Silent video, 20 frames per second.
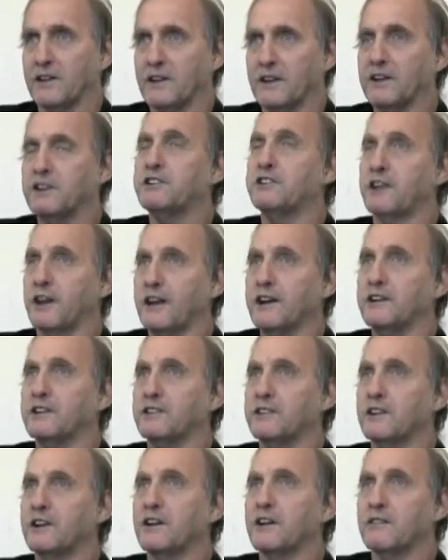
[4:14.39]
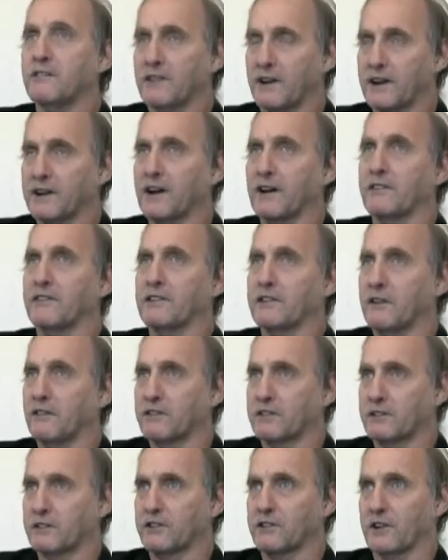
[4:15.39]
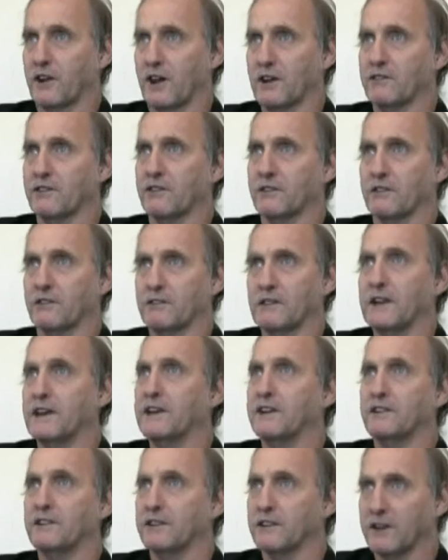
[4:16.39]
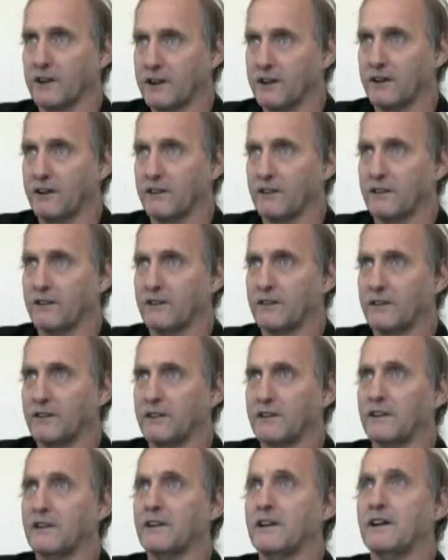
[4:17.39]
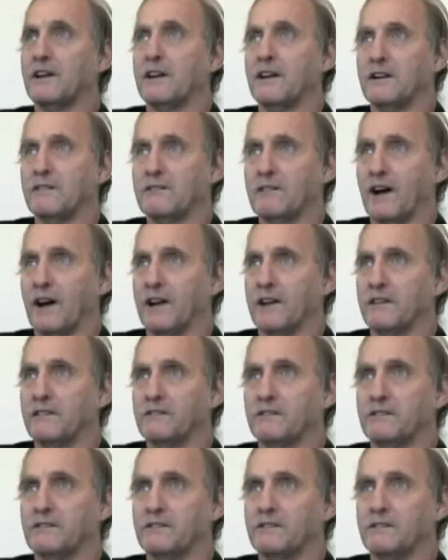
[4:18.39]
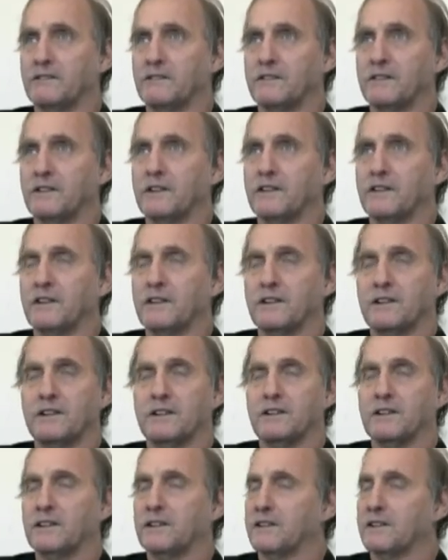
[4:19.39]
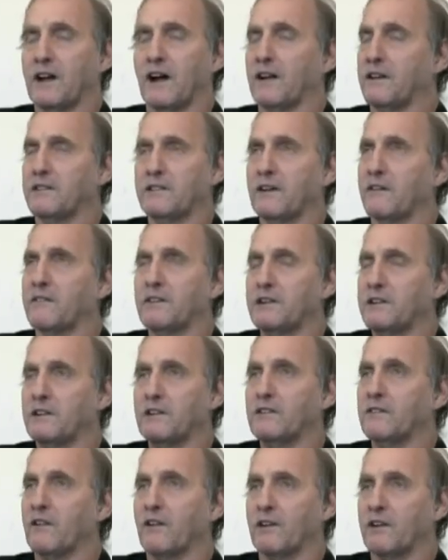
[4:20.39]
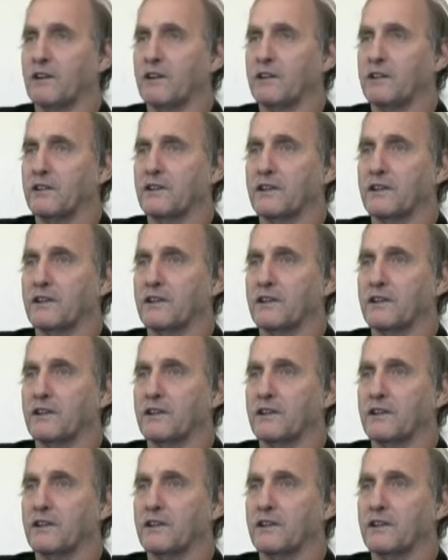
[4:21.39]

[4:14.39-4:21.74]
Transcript: It changed when I got in the Nova Scotia hospital many years later, but nobody knew about it.